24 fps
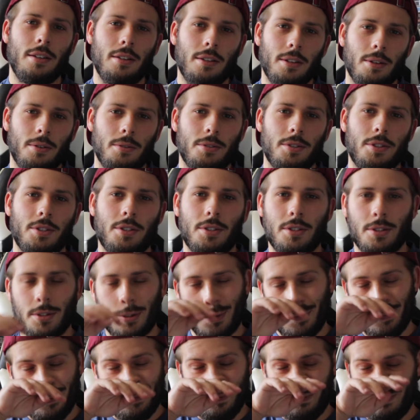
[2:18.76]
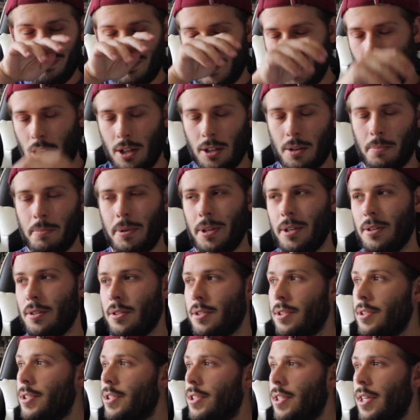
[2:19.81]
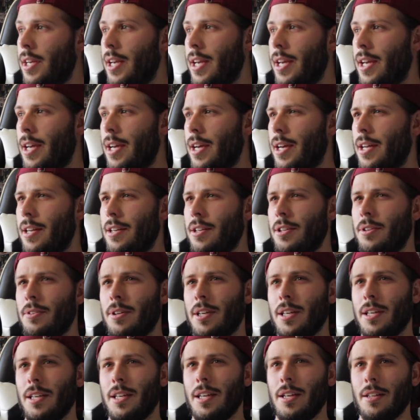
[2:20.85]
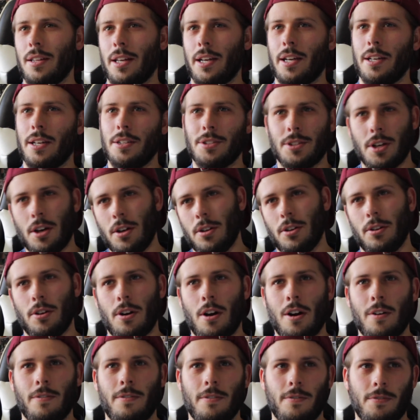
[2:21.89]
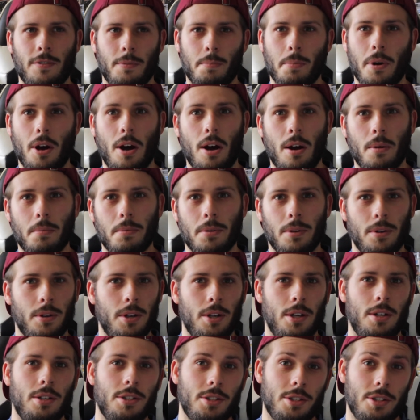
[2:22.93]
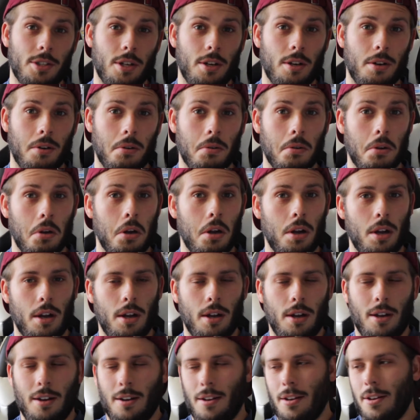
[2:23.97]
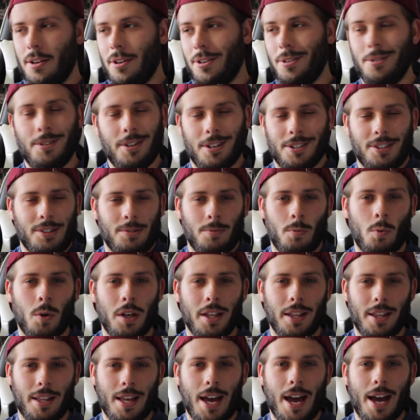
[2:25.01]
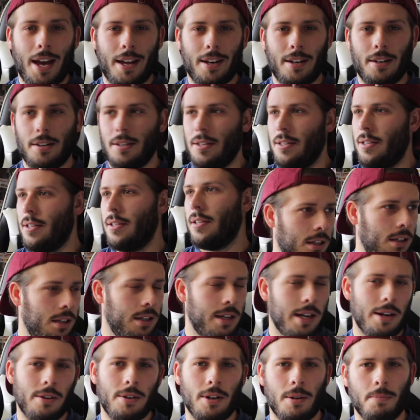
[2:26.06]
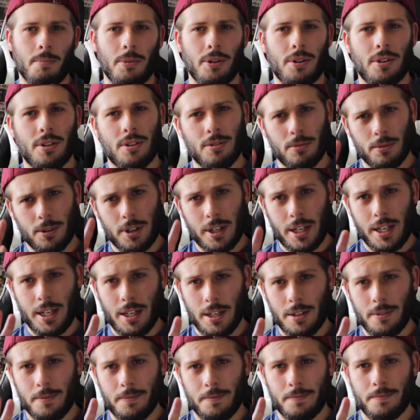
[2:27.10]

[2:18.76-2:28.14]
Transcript: those dollar bills and you can get like a dollar off of a pop. So who doesn't want that? Now, number three